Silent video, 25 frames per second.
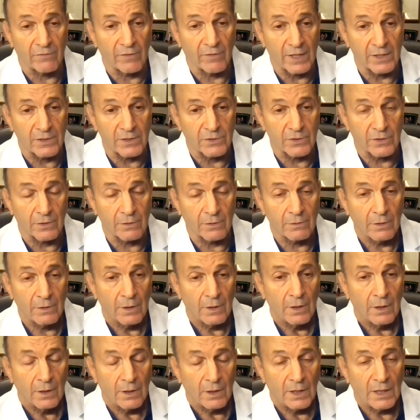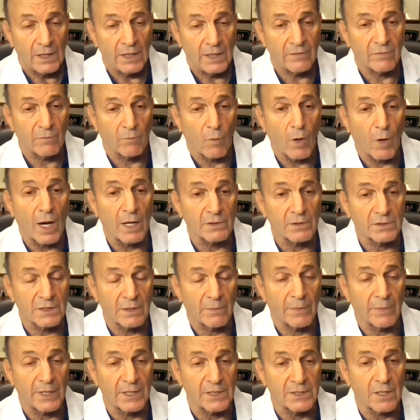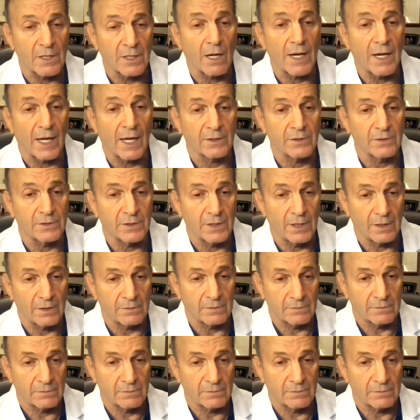laser even while somebody's on Accutane.